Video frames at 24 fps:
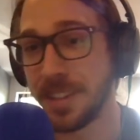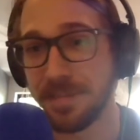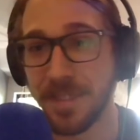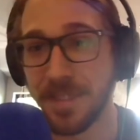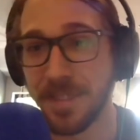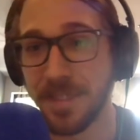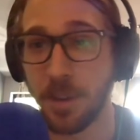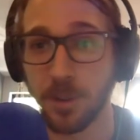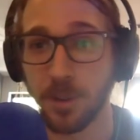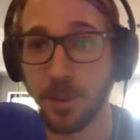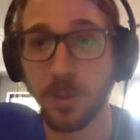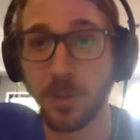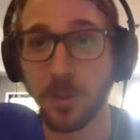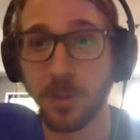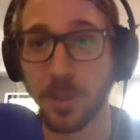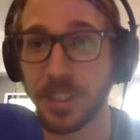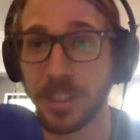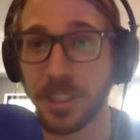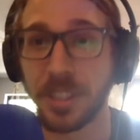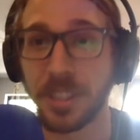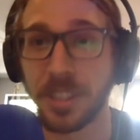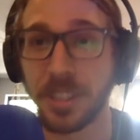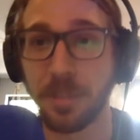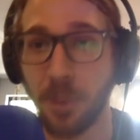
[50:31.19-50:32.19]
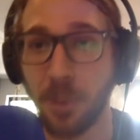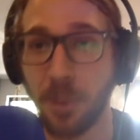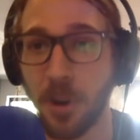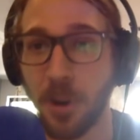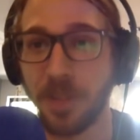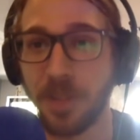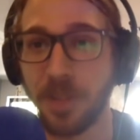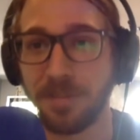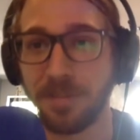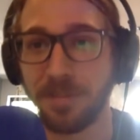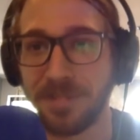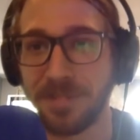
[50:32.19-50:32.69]
it was really
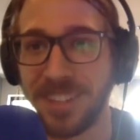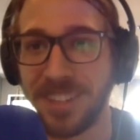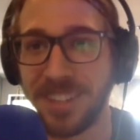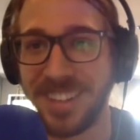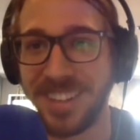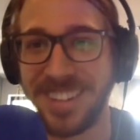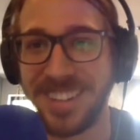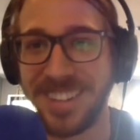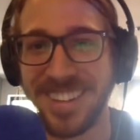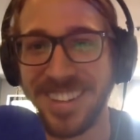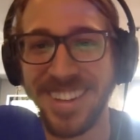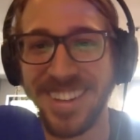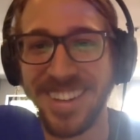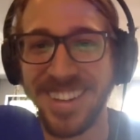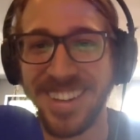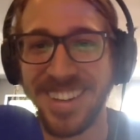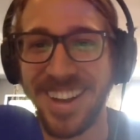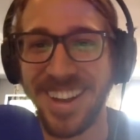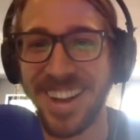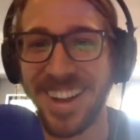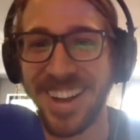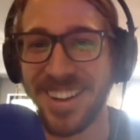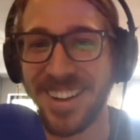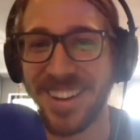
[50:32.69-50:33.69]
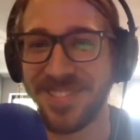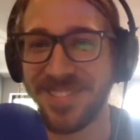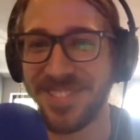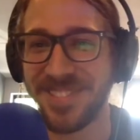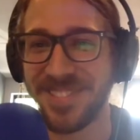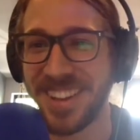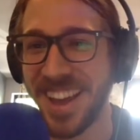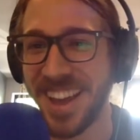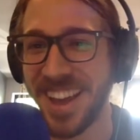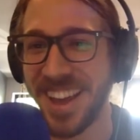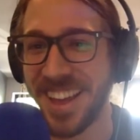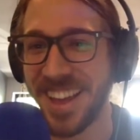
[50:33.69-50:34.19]
important
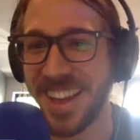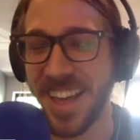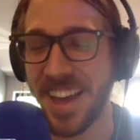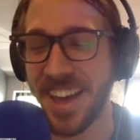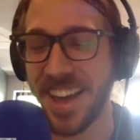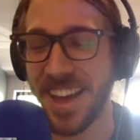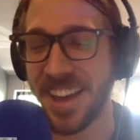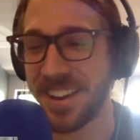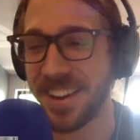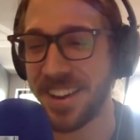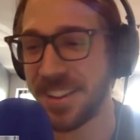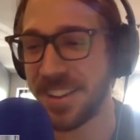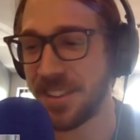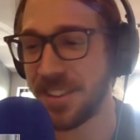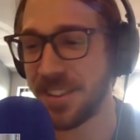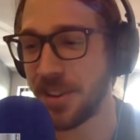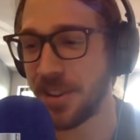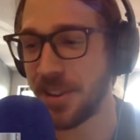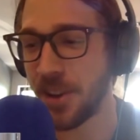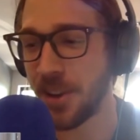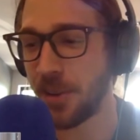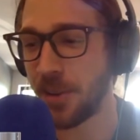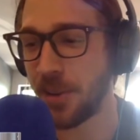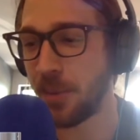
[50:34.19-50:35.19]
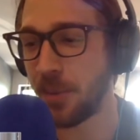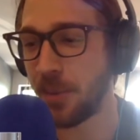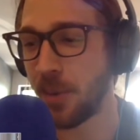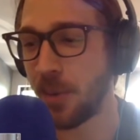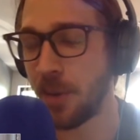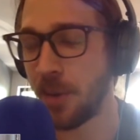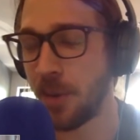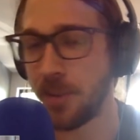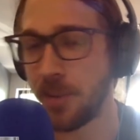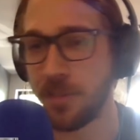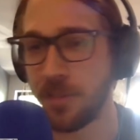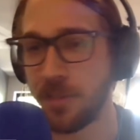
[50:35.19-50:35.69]
and that
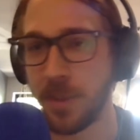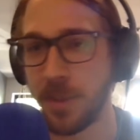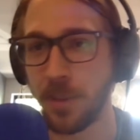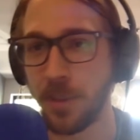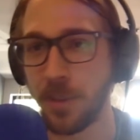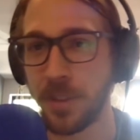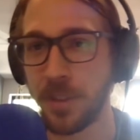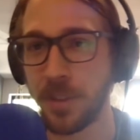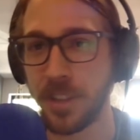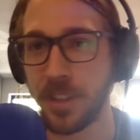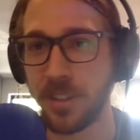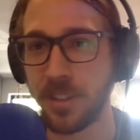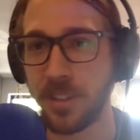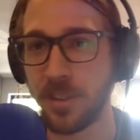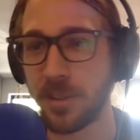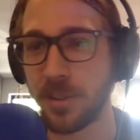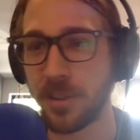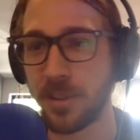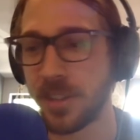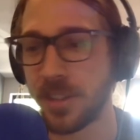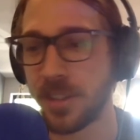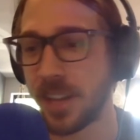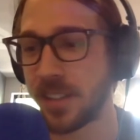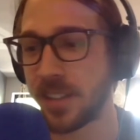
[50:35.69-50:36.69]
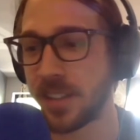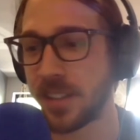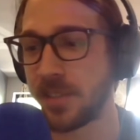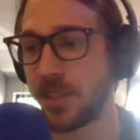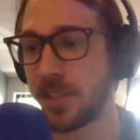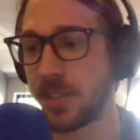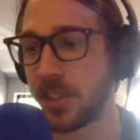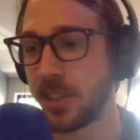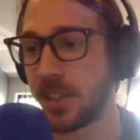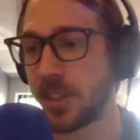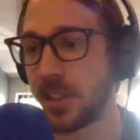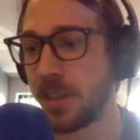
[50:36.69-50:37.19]
what we've built with E2 is not
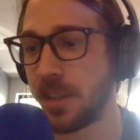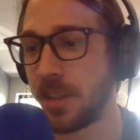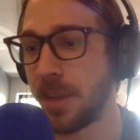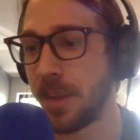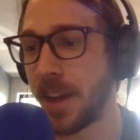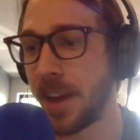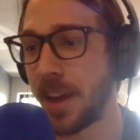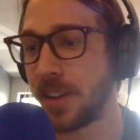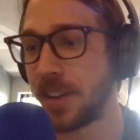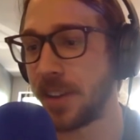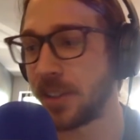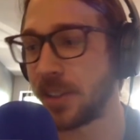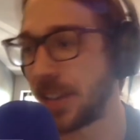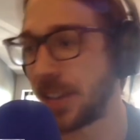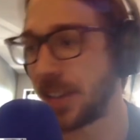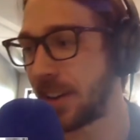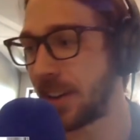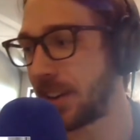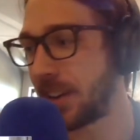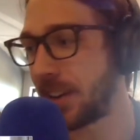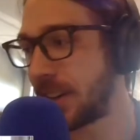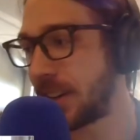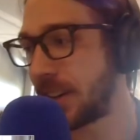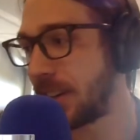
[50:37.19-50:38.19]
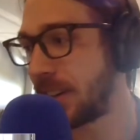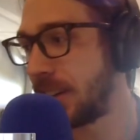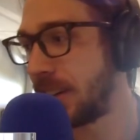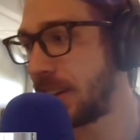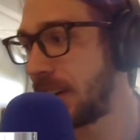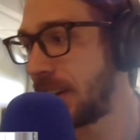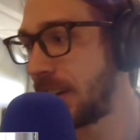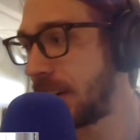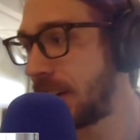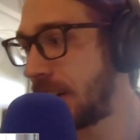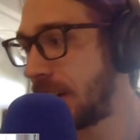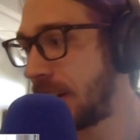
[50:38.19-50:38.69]
sufficient. In my understanding,
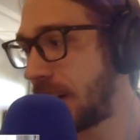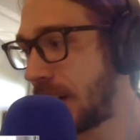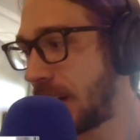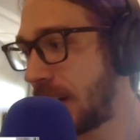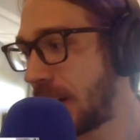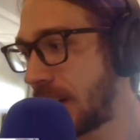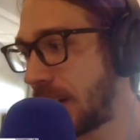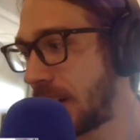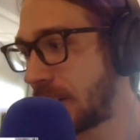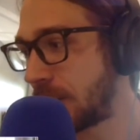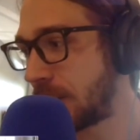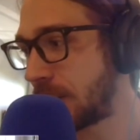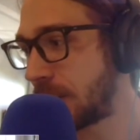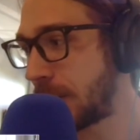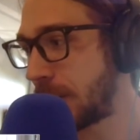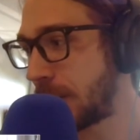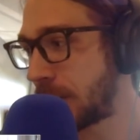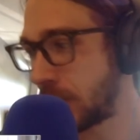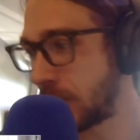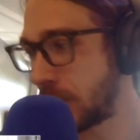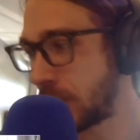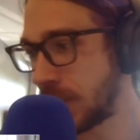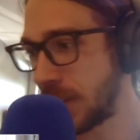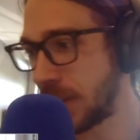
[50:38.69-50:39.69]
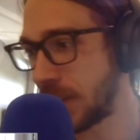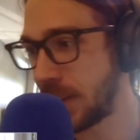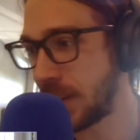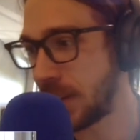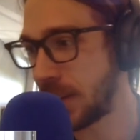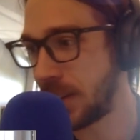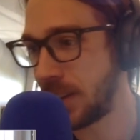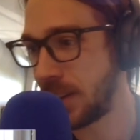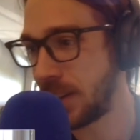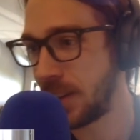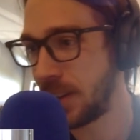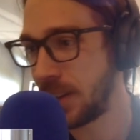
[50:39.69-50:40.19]

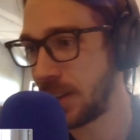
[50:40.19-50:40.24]
especially